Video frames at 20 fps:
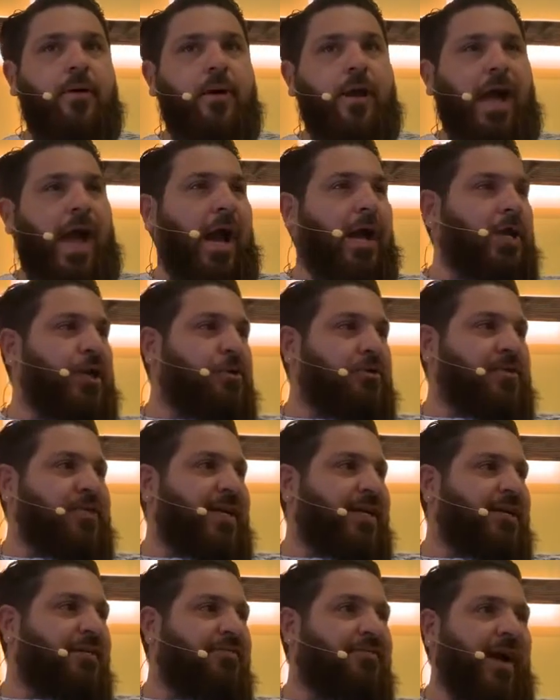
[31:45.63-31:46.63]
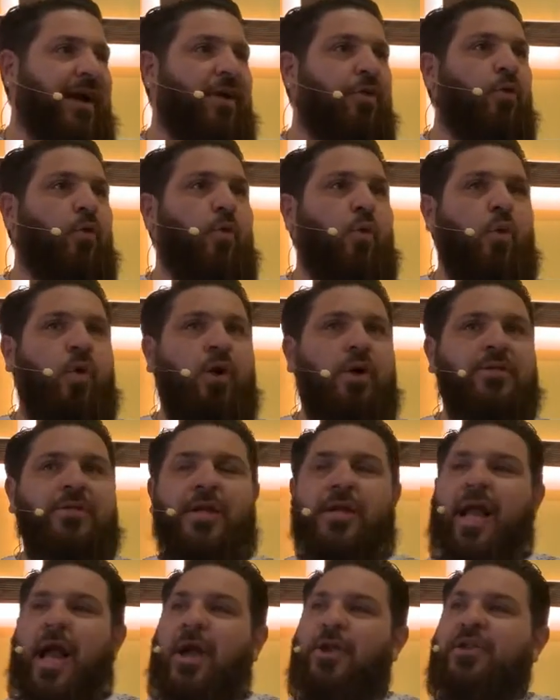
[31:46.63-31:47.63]
How do you signify to the world?
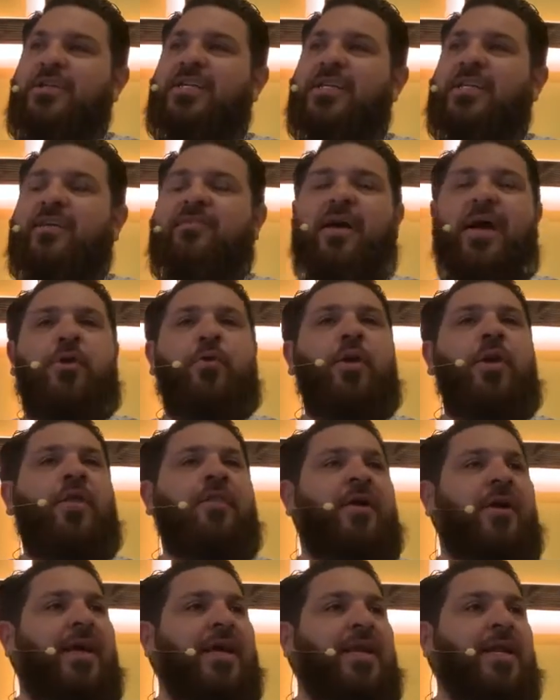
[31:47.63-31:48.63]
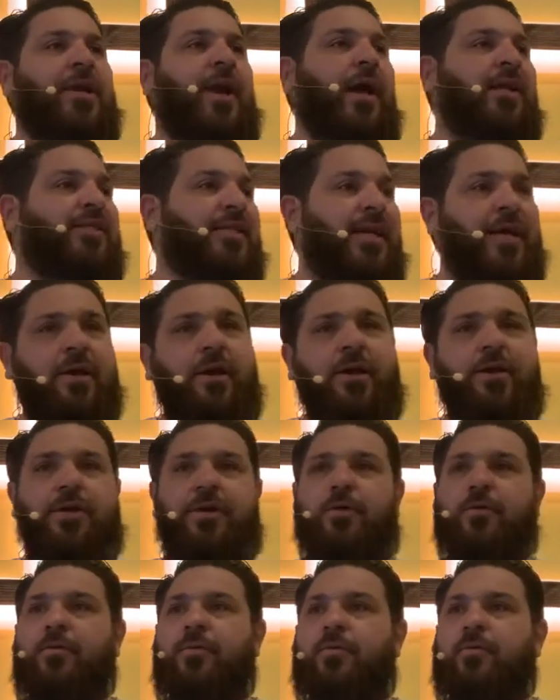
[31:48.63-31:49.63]
How do you signify to another lady not to hit on you?